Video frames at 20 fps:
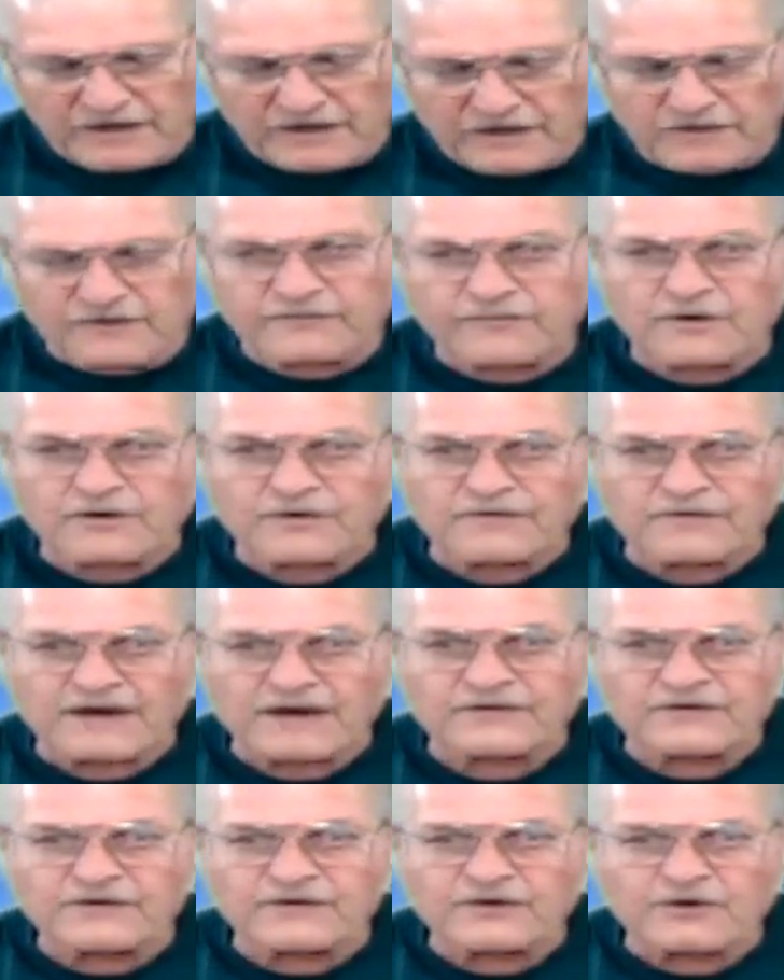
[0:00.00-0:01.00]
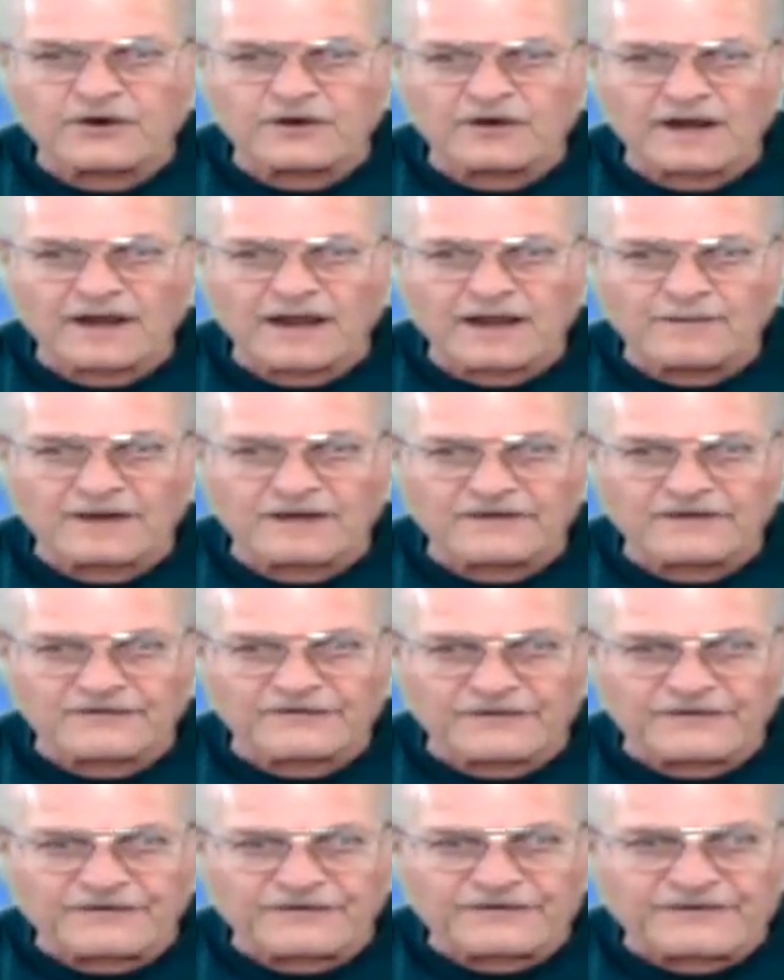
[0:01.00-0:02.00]
The first section you're going to label is
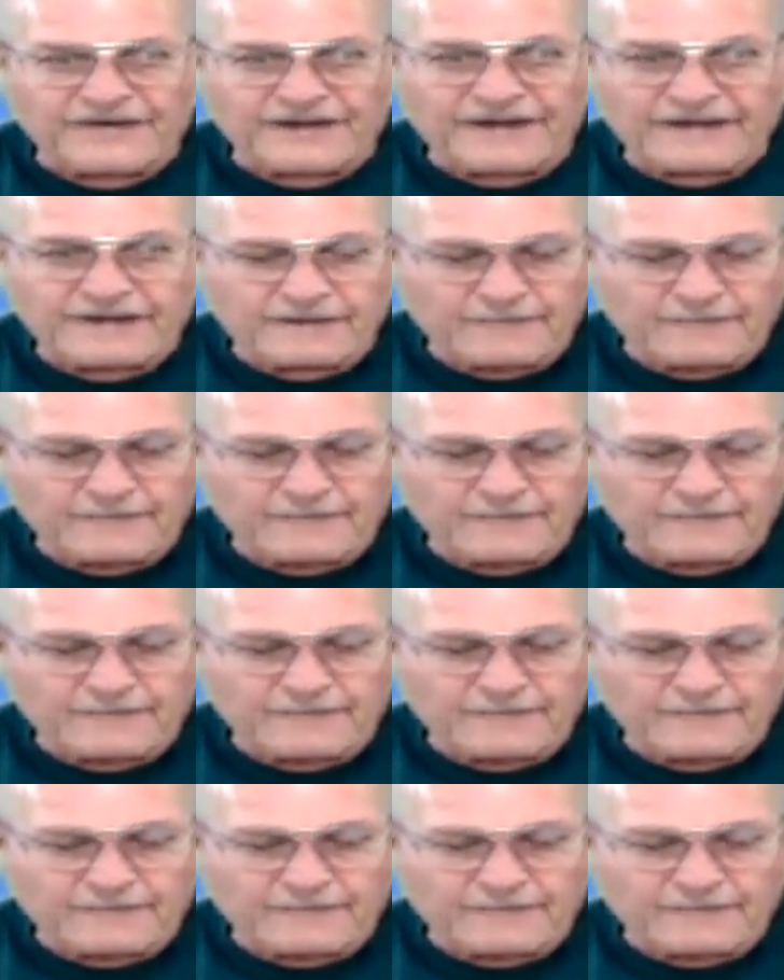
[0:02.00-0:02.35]
D,